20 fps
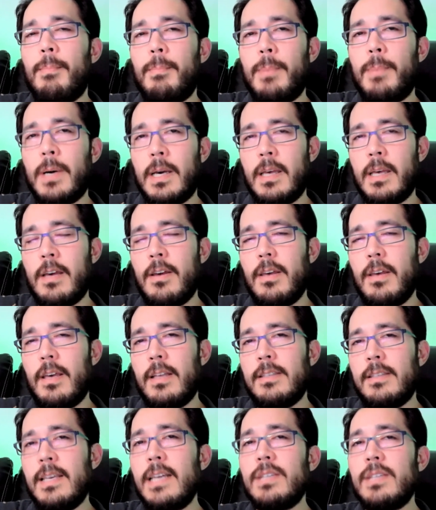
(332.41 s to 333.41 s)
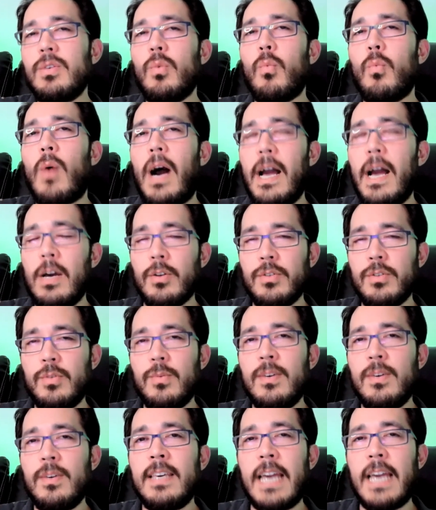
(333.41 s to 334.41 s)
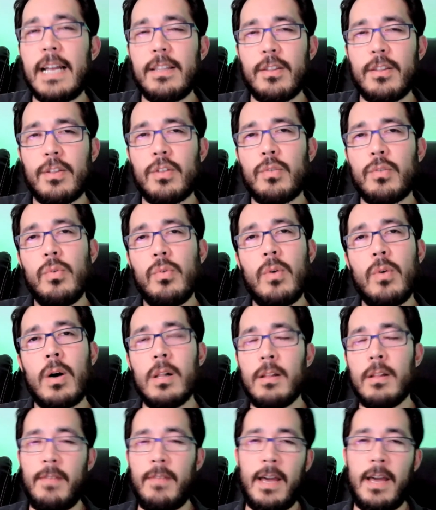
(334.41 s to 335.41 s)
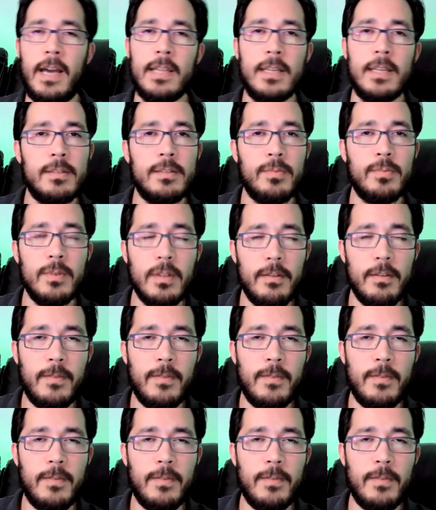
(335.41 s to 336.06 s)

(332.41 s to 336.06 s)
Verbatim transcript: But it takes a while to get through all of that, and that's really